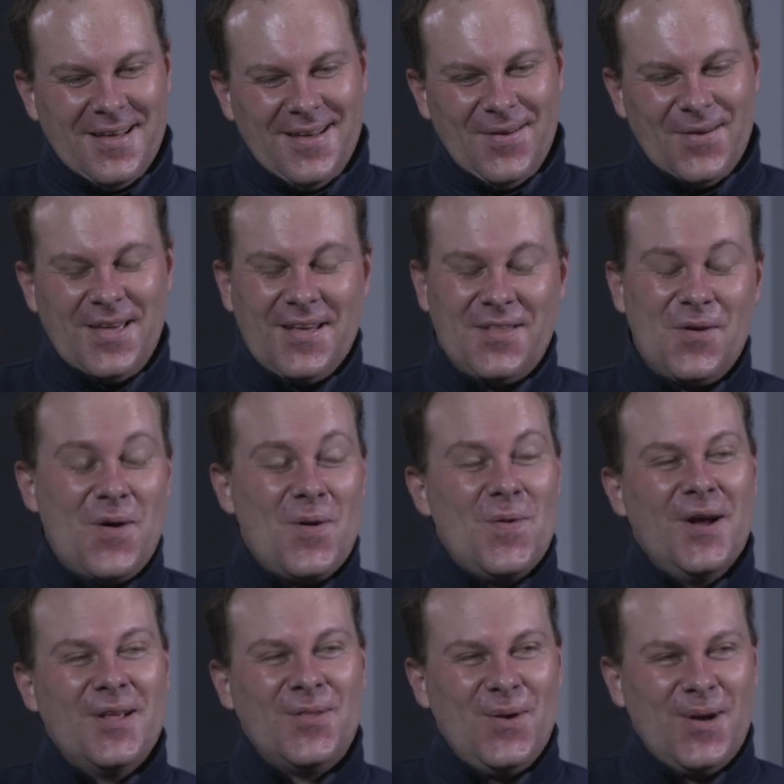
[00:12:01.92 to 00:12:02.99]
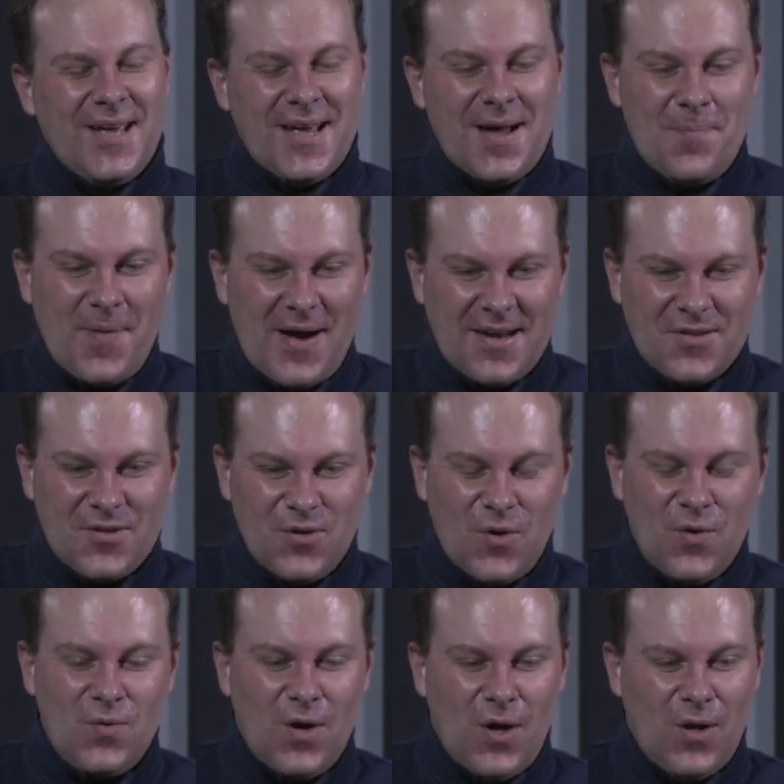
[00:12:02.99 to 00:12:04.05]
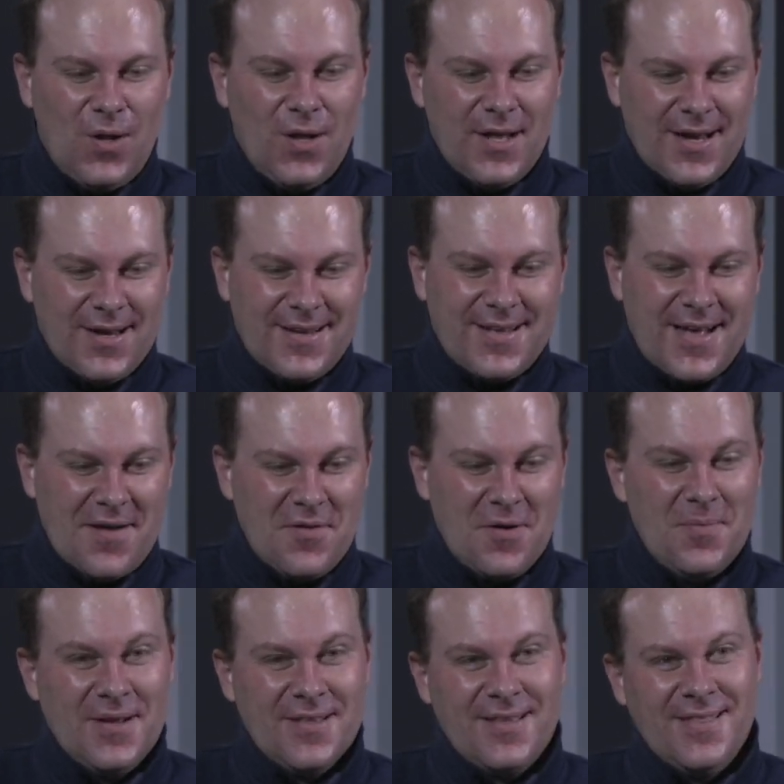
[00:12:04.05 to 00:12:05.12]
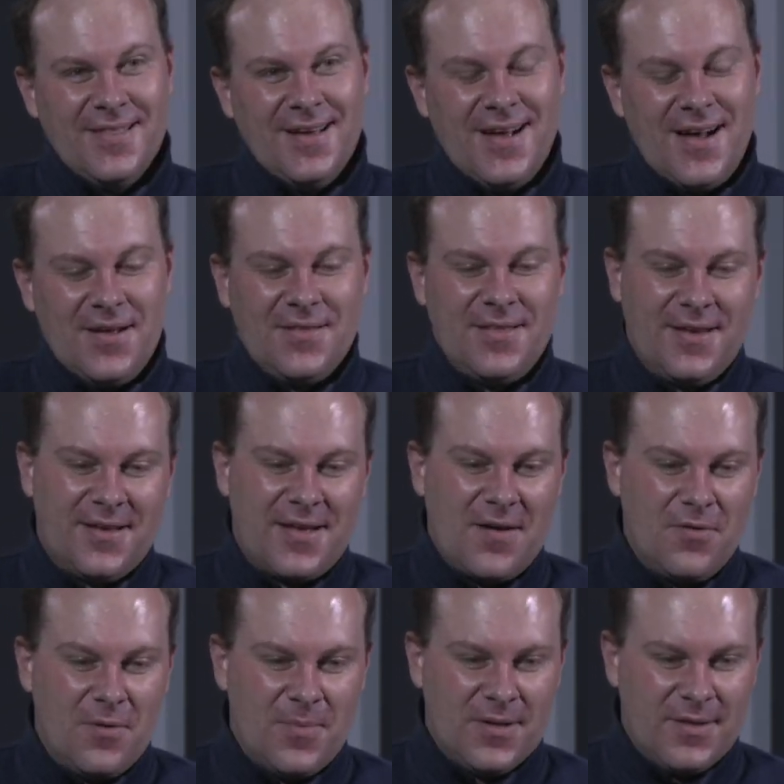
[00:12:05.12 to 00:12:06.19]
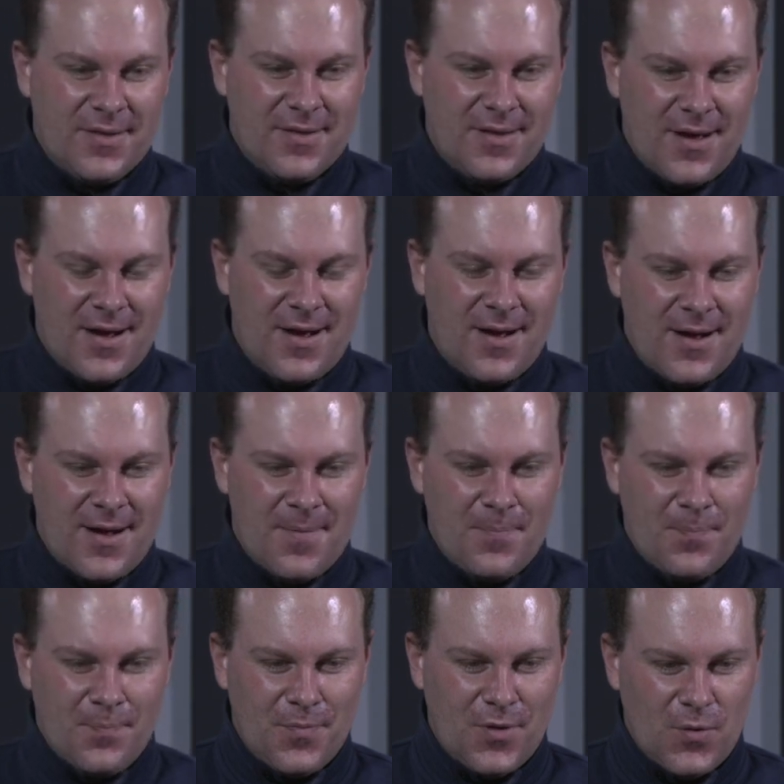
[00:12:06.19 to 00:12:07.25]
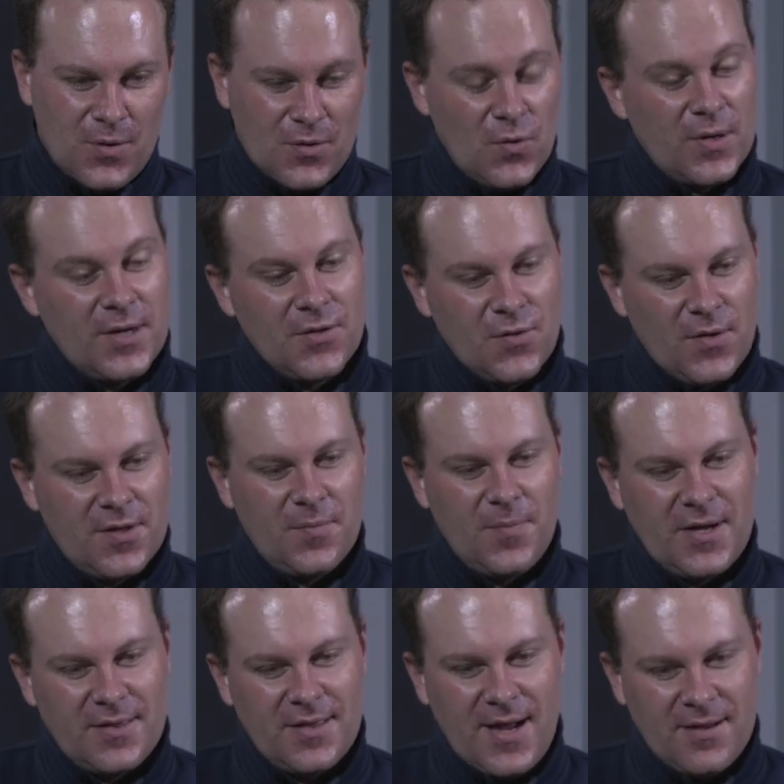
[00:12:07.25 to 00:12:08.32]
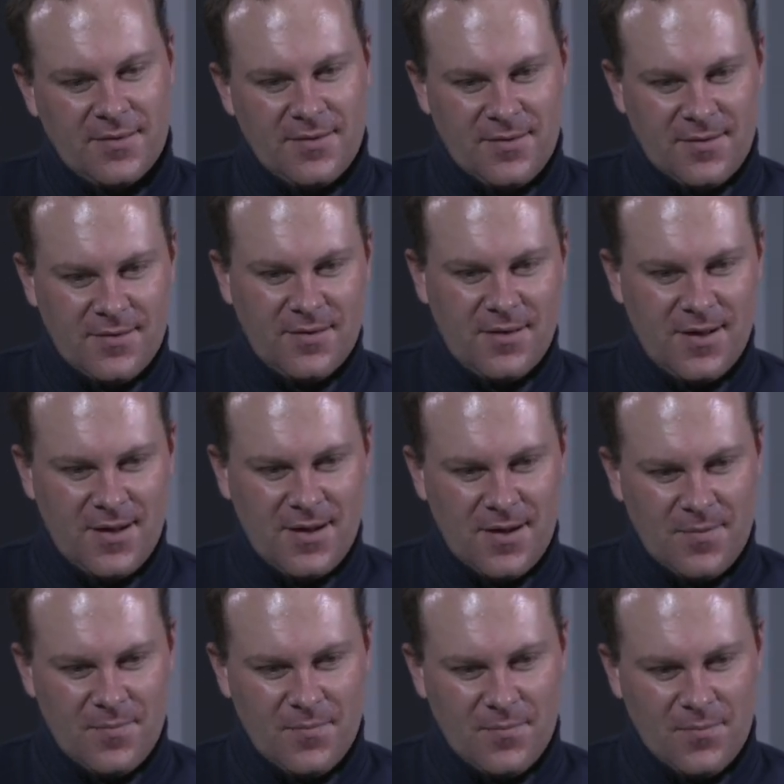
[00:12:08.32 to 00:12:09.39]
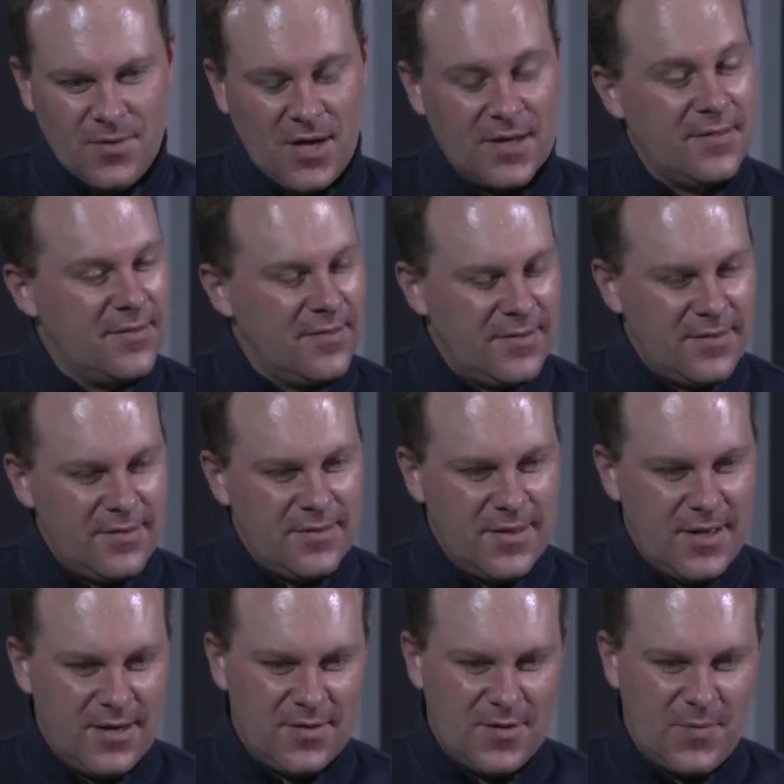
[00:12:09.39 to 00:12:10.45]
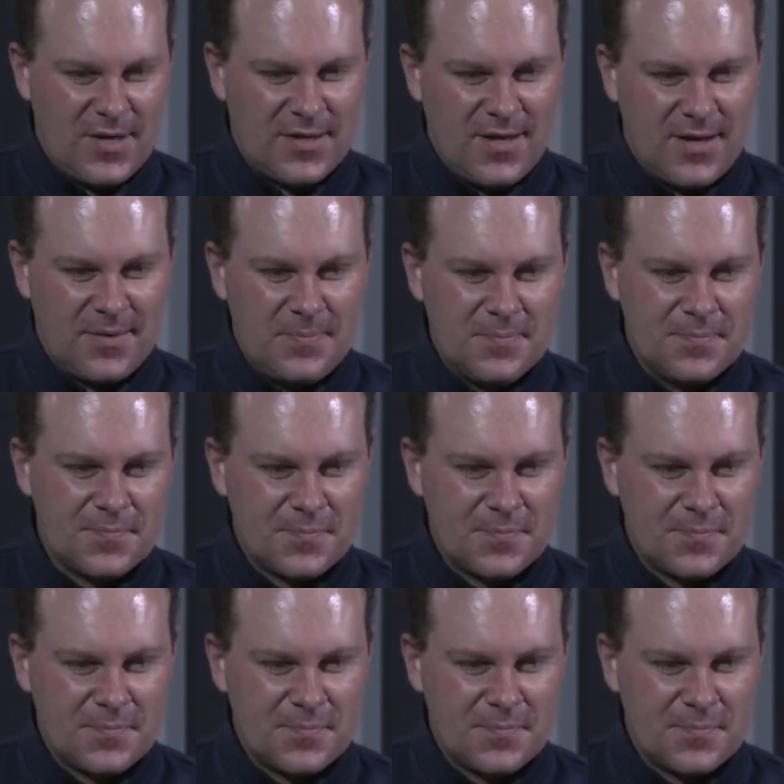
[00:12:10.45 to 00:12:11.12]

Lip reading: Okay, so we were talking about your role in government, in the Gauteng government. You were talking to us about that. Tell us about that.